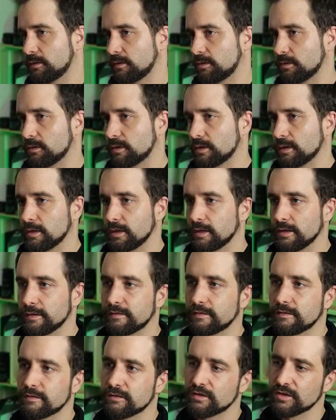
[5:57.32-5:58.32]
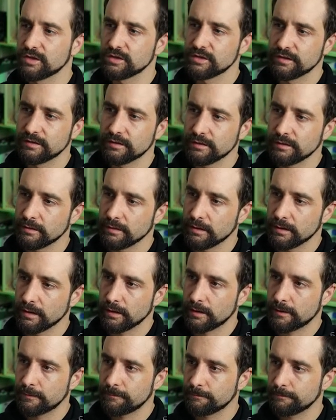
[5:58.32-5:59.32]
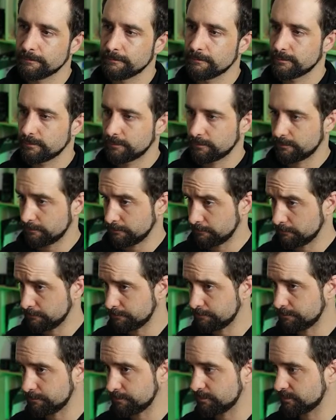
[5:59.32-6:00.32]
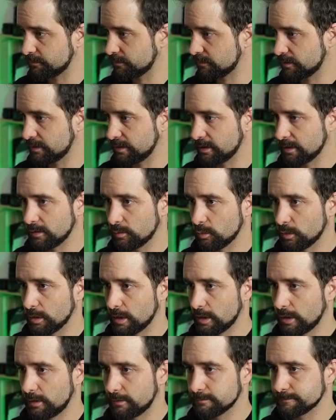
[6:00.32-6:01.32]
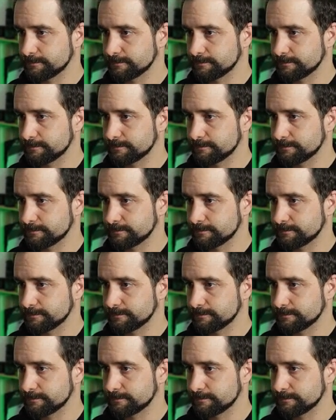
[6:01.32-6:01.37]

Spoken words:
okay, let's change it in there anyway.